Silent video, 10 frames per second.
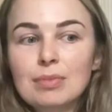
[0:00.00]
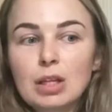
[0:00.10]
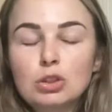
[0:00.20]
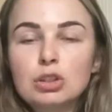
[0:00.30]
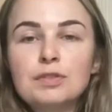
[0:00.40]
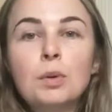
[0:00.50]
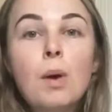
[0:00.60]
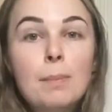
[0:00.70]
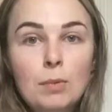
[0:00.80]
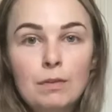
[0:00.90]
just for
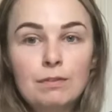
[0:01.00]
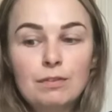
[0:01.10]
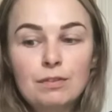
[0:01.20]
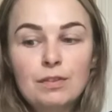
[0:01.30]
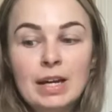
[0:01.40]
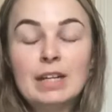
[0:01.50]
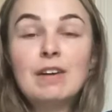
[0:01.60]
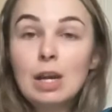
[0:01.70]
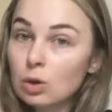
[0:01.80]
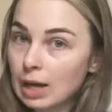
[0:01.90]
1 month, and if
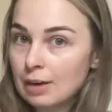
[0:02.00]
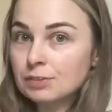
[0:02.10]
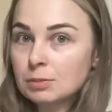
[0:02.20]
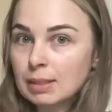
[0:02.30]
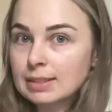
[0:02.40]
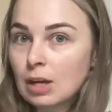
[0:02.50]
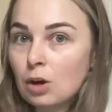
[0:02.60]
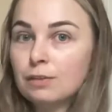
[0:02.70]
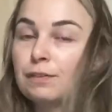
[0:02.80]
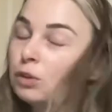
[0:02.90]
I look after
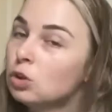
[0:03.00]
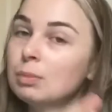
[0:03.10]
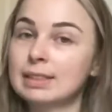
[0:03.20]
myself, fuel